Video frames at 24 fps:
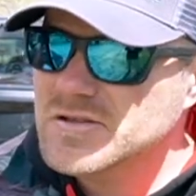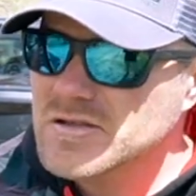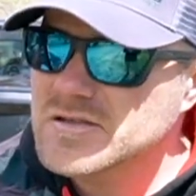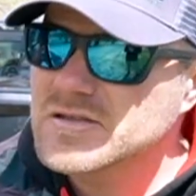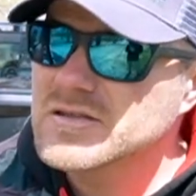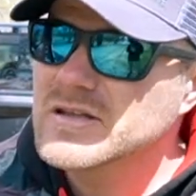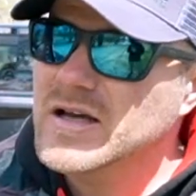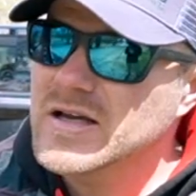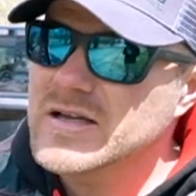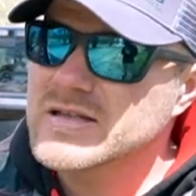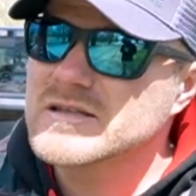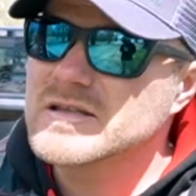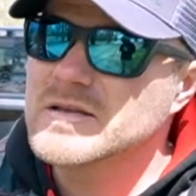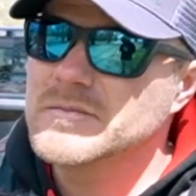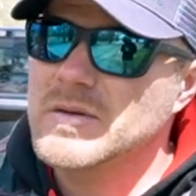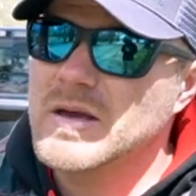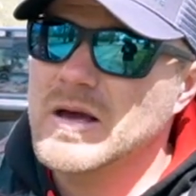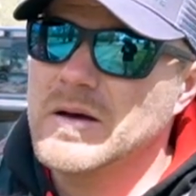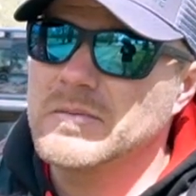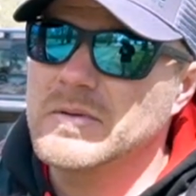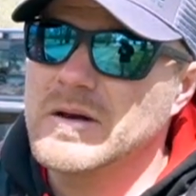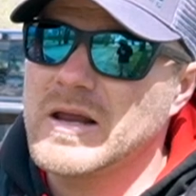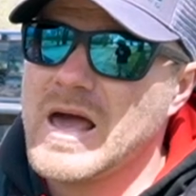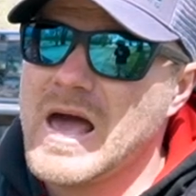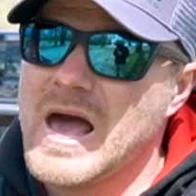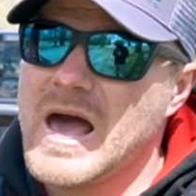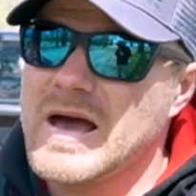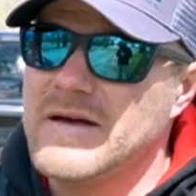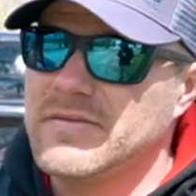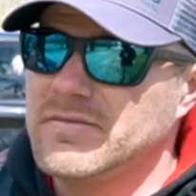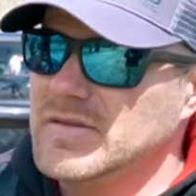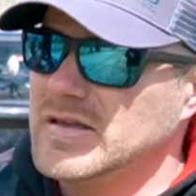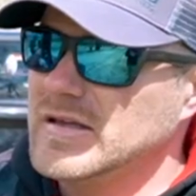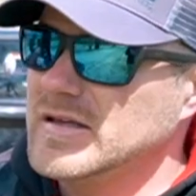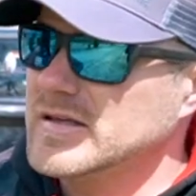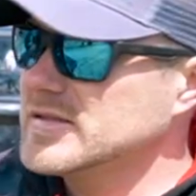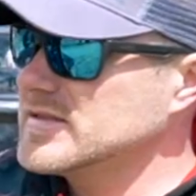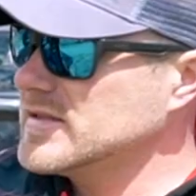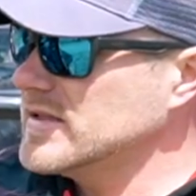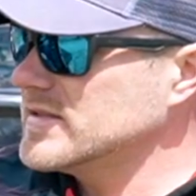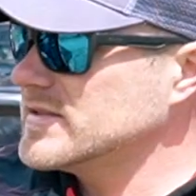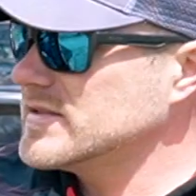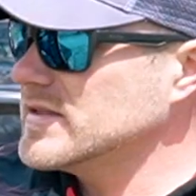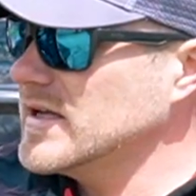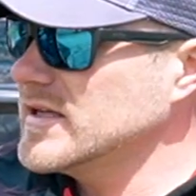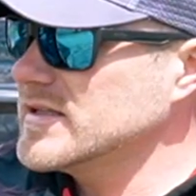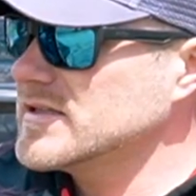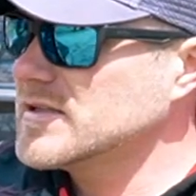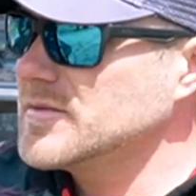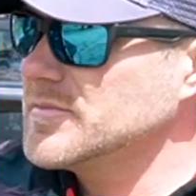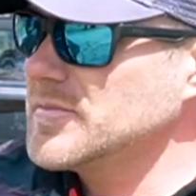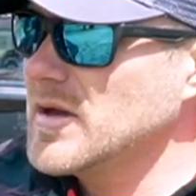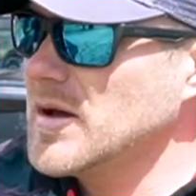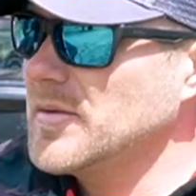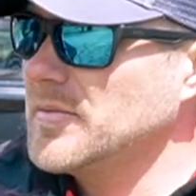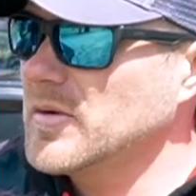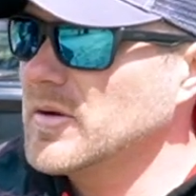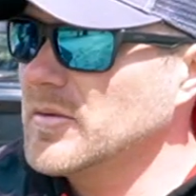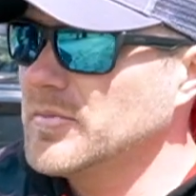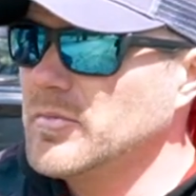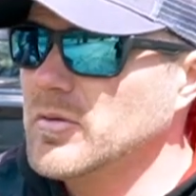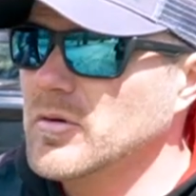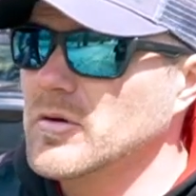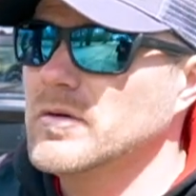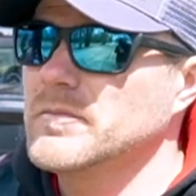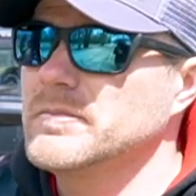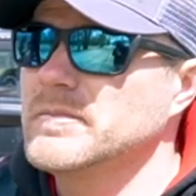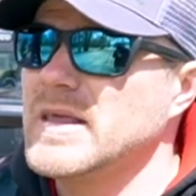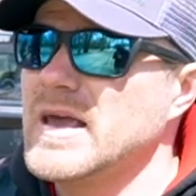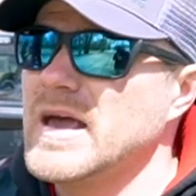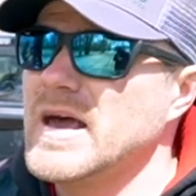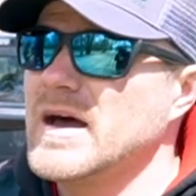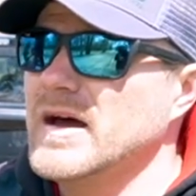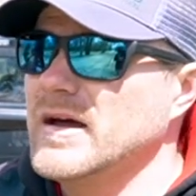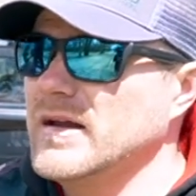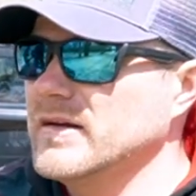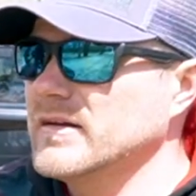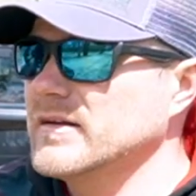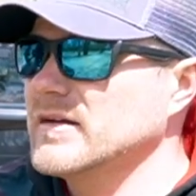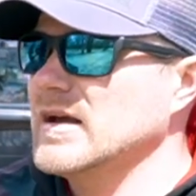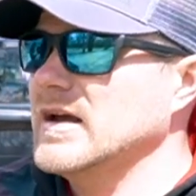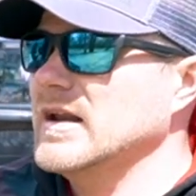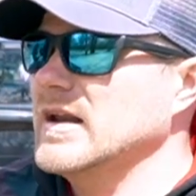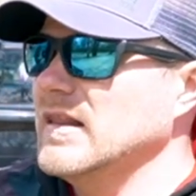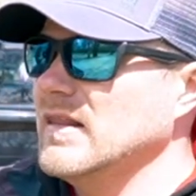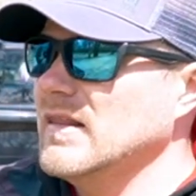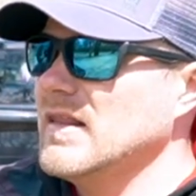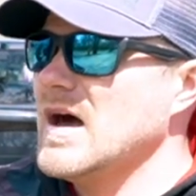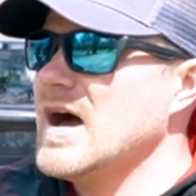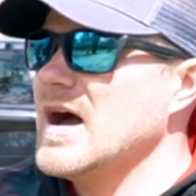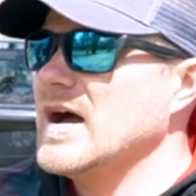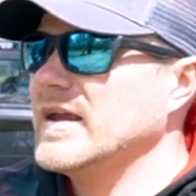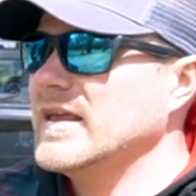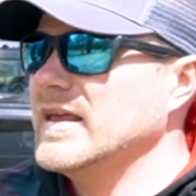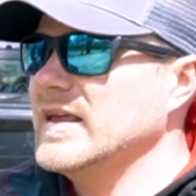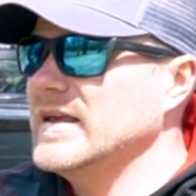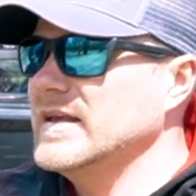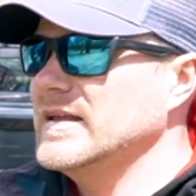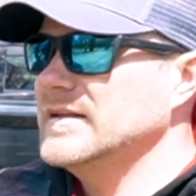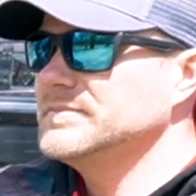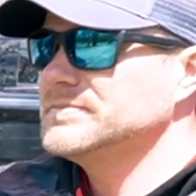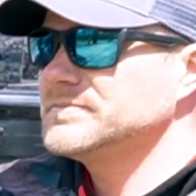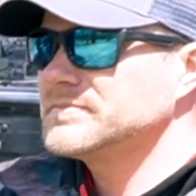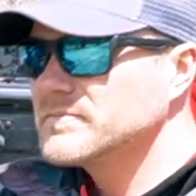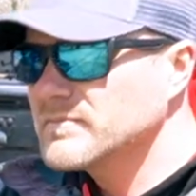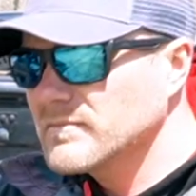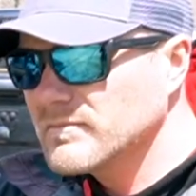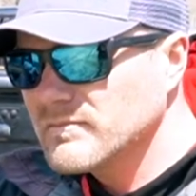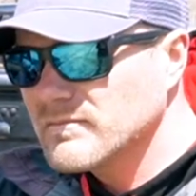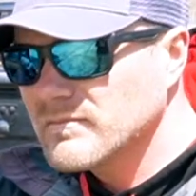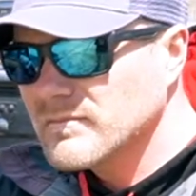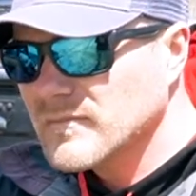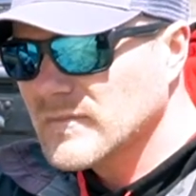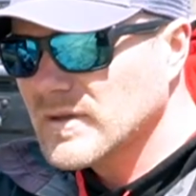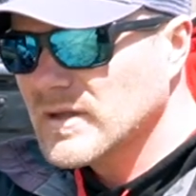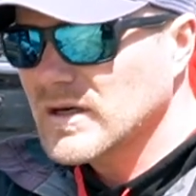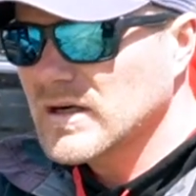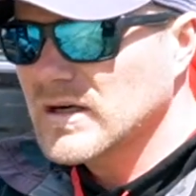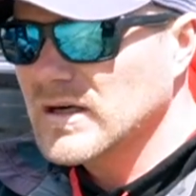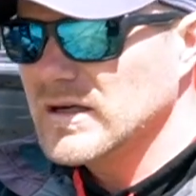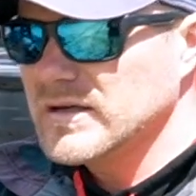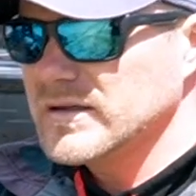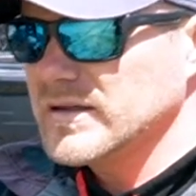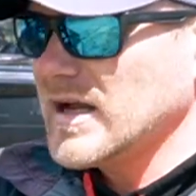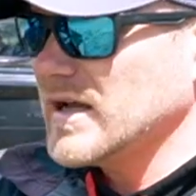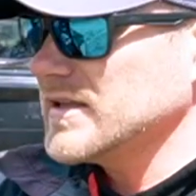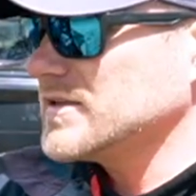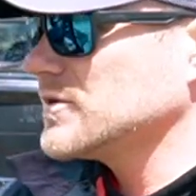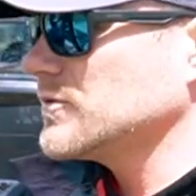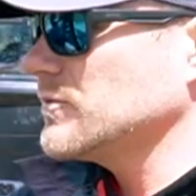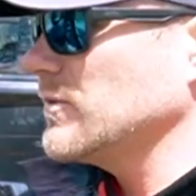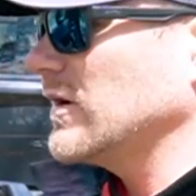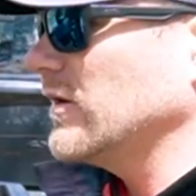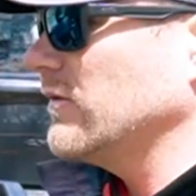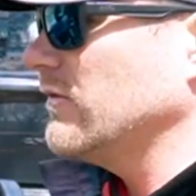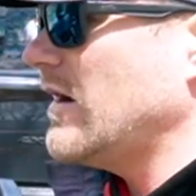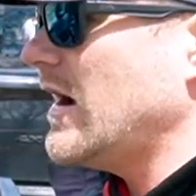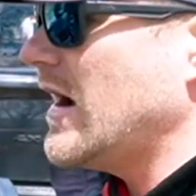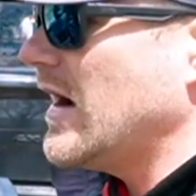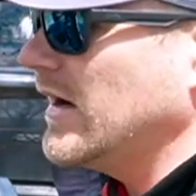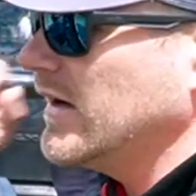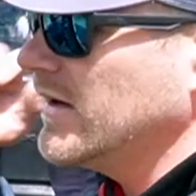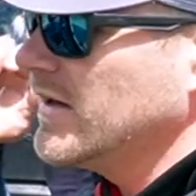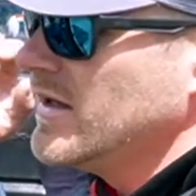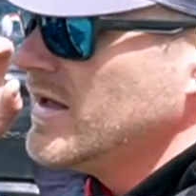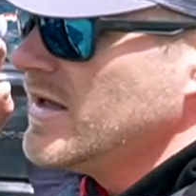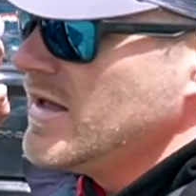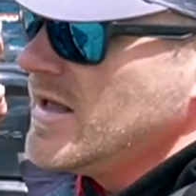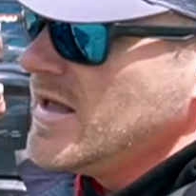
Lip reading: just nice to be able to have these. It's nice to be able to put them down, kind of lock in, not swing around.